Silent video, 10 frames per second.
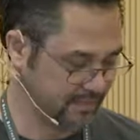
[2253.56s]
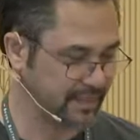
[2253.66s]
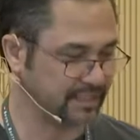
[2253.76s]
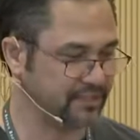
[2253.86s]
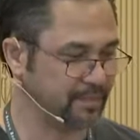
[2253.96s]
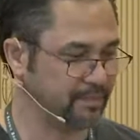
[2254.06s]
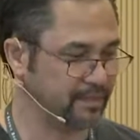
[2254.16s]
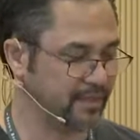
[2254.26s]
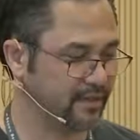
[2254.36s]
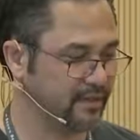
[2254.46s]
Make this a little bit
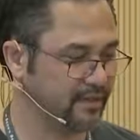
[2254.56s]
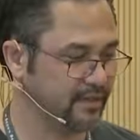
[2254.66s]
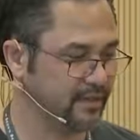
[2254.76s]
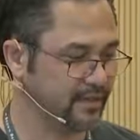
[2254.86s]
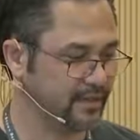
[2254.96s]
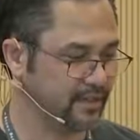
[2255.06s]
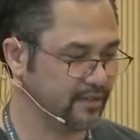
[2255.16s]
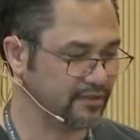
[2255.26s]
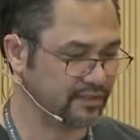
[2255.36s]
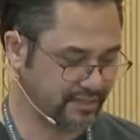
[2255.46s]
bigger, a
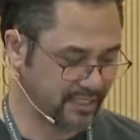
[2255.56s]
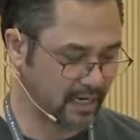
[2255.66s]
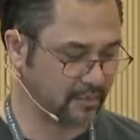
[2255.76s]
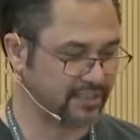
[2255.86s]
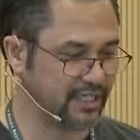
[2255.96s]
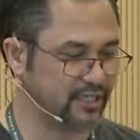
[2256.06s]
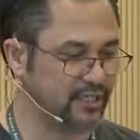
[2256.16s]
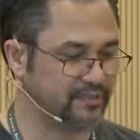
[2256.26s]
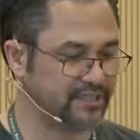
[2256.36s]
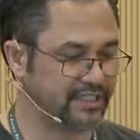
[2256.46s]
little easier to see. I'm going to say
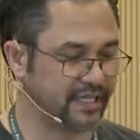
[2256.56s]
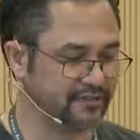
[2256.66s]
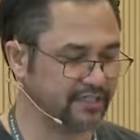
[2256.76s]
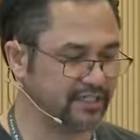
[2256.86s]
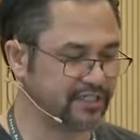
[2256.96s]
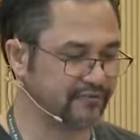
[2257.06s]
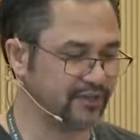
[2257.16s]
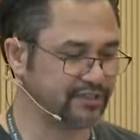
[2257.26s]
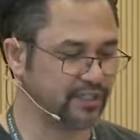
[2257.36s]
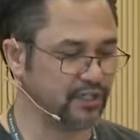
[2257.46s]
kubectl. So this is the
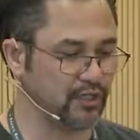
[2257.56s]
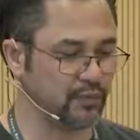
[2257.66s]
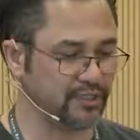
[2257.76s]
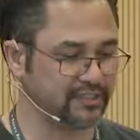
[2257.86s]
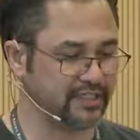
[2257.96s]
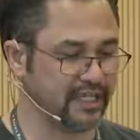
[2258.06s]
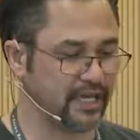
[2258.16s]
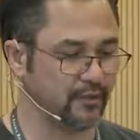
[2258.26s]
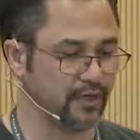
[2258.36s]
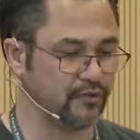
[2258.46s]
first thing you do when you're sitting
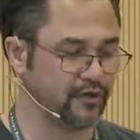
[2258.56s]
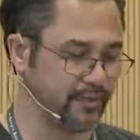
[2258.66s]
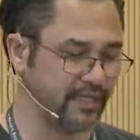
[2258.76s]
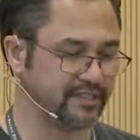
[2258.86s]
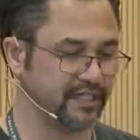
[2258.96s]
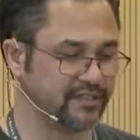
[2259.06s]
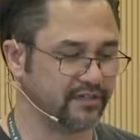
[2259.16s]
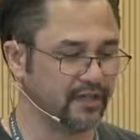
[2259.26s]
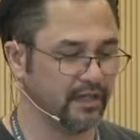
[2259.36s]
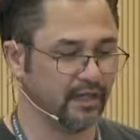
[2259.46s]
down with a new Kubernetes
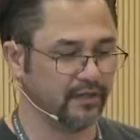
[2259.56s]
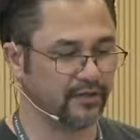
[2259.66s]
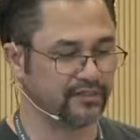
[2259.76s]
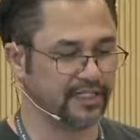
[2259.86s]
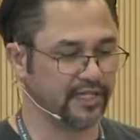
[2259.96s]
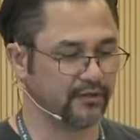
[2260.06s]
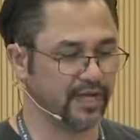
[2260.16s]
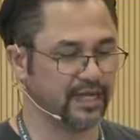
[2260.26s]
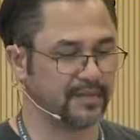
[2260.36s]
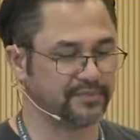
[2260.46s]
cluster. You're going to say
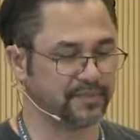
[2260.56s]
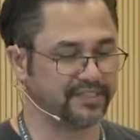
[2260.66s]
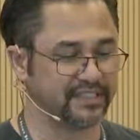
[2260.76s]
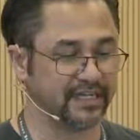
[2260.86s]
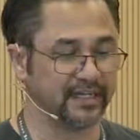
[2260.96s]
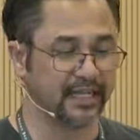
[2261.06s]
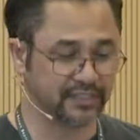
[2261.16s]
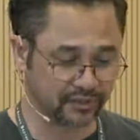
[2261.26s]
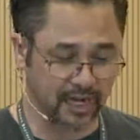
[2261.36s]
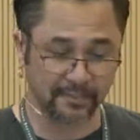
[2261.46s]
create namespace
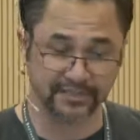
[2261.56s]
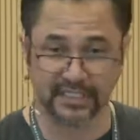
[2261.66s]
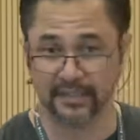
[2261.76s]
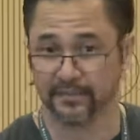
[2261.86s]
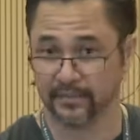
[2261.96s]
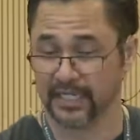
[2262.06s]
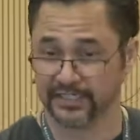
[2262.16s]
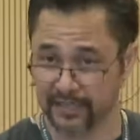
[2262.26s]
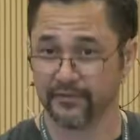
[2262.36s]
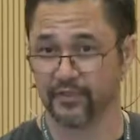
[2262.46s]
unless your ops team
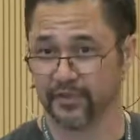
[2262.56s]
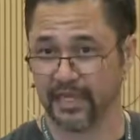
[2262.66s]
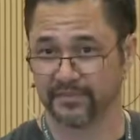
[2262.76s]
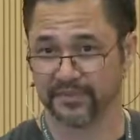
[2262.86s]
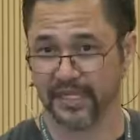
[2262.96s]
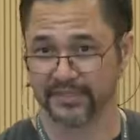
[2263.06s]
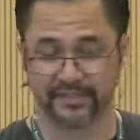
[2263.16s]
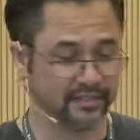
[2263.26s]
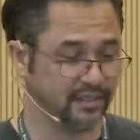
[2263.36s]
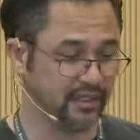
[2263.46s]
has given you a namespace.